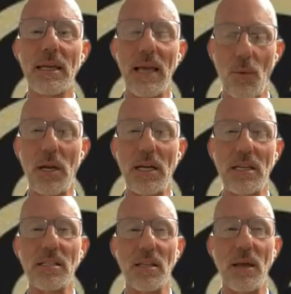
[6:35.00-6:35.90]
get what
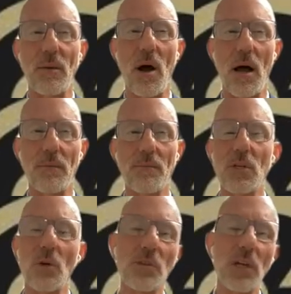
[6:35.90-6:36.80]
it is that they want.
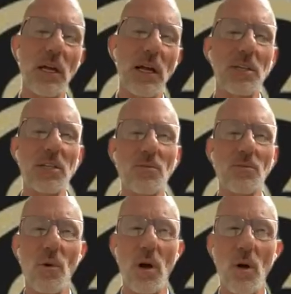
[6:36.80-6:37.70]
So I
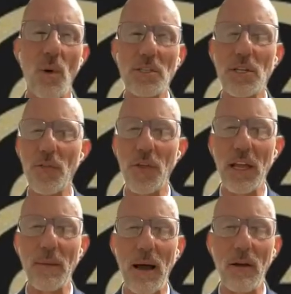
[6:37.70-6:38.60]
just I want you to
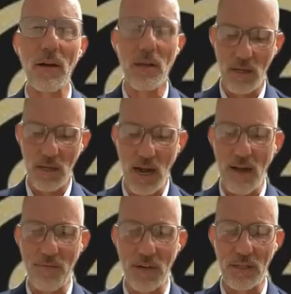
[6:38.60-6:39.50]
think about
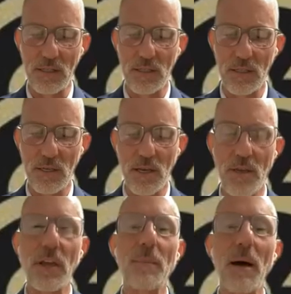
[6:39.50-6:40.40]
confidence.
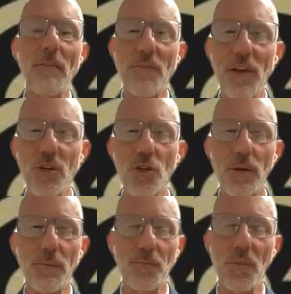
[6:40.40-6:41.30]
Think about
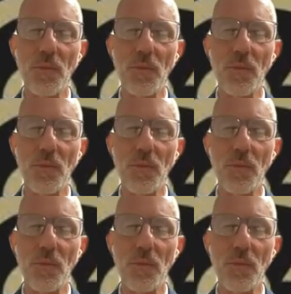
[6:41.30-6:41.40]
vision.